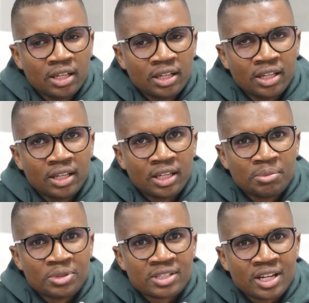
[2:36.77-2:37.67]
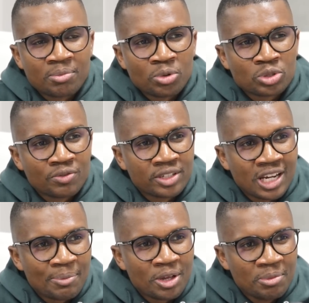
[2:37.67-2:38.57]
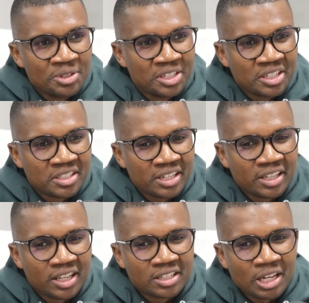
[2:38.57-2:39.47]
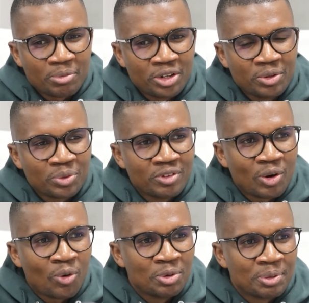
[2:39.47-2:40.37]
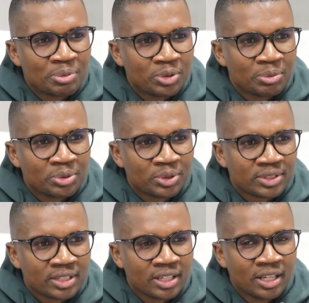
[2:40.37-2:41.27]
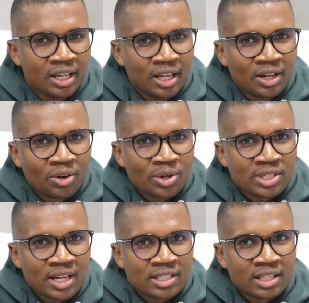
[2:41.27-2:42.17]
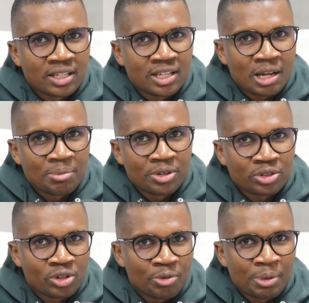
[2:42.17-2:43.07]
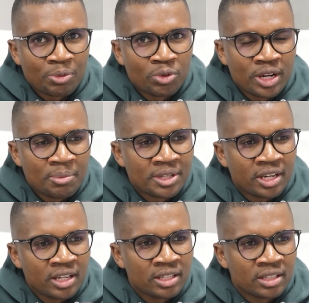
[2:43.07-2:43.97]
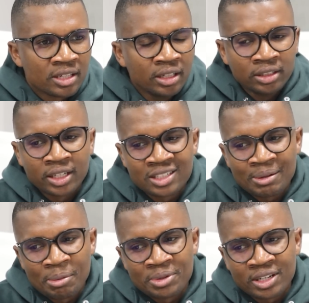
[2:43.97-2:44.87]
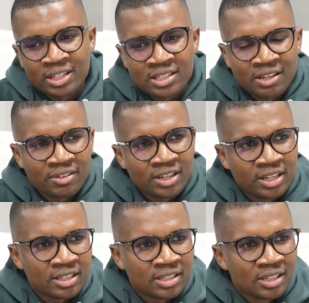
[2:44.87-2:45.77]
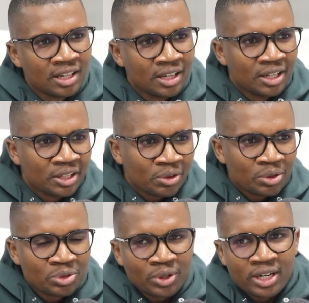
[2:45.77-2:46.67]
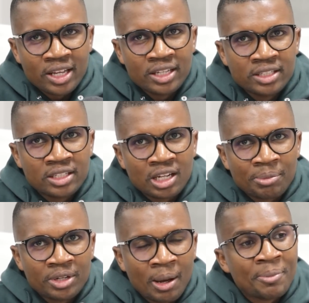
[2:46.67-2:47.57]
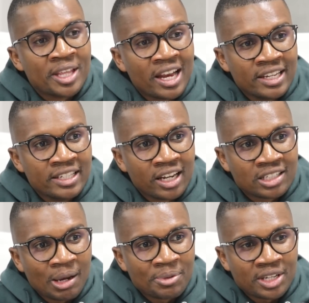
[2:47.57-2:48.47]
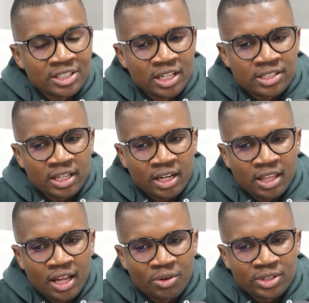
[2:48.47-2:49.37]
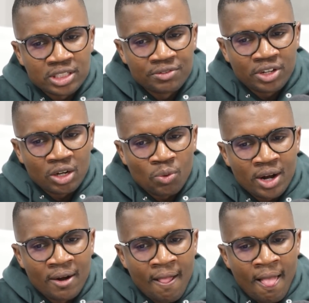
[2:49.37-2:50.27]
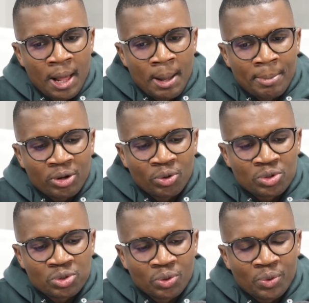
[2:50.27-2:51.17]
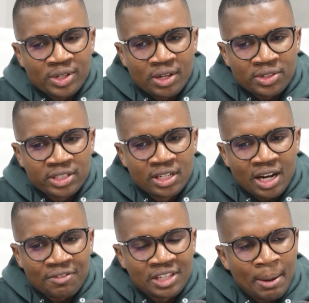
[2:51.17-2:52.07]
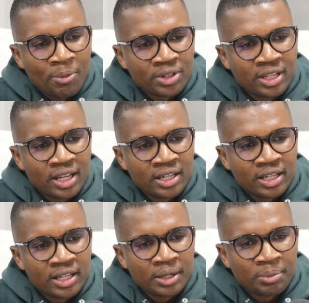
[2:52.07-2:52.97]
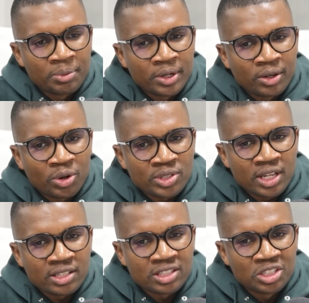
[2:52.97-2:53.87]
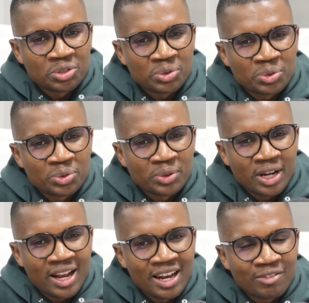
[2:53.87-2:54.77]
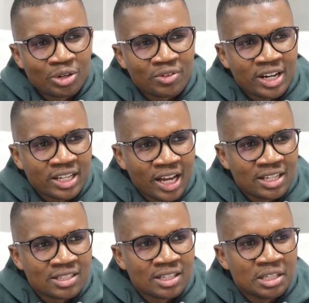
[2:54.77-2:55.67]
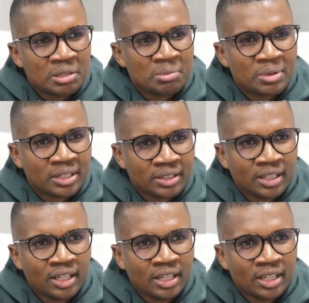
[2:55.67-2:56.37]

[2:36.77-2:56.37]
it means that most of the time you're in meetings, and at that time you're dealing with very old people, because COSAS at that time, there were a lot of people who were in matric, and at that time I'm in grade 7 and going to grade 8, and I'm their lead at that time as a regional secretary. It was a difficult one, but also I was still a rough diamond. Then COSAS teaches you a high level of radicalism, and